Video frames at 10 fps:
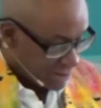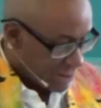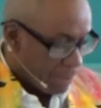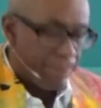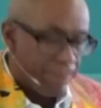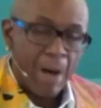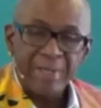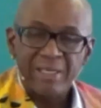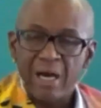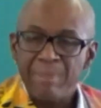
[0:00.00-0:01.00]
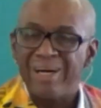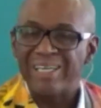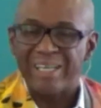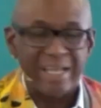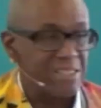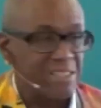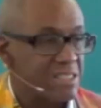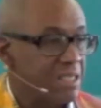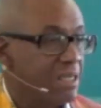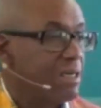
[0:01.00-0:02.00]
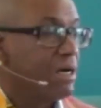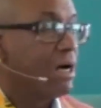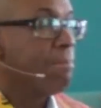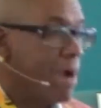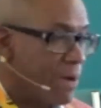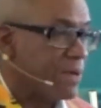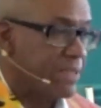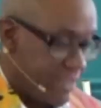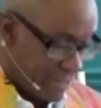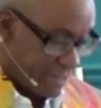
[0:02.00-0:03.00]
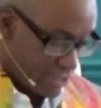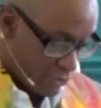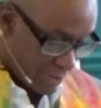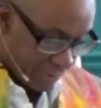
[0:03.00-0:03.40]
bumping up against American history.